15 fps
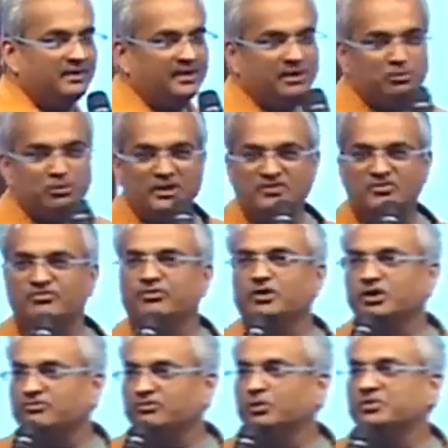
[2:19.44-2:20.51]
Red Bull has a
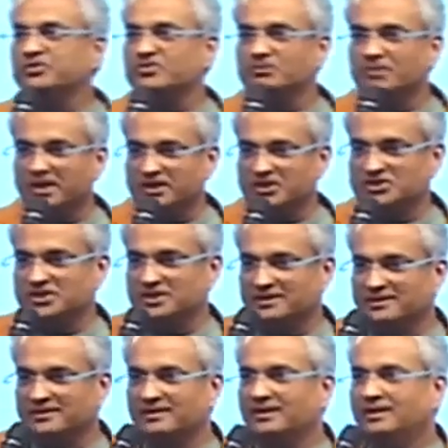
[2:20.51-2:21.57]
44% market share,